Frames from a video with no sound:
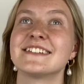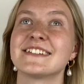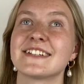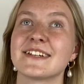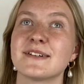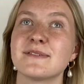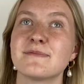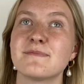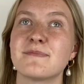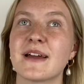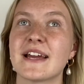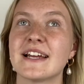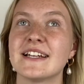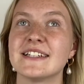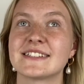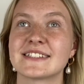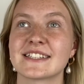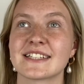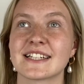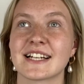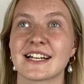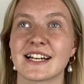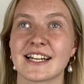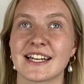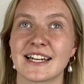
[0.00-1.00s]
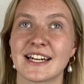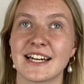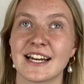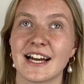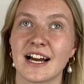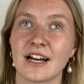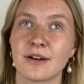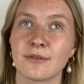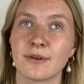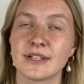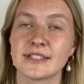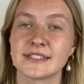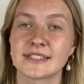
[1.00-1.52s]
So basically
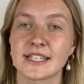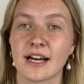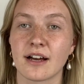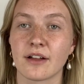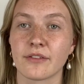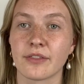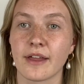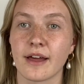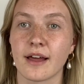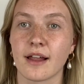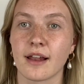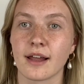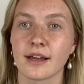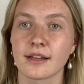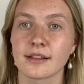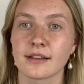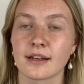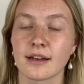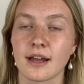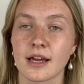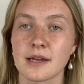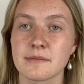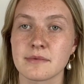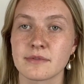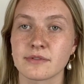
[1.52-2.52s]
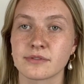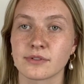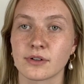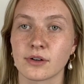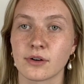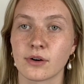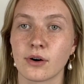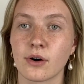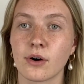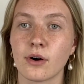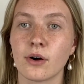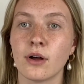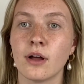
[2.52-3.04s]
I went down there like the night
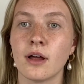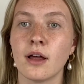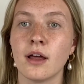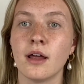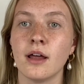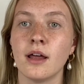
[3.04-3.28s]
before.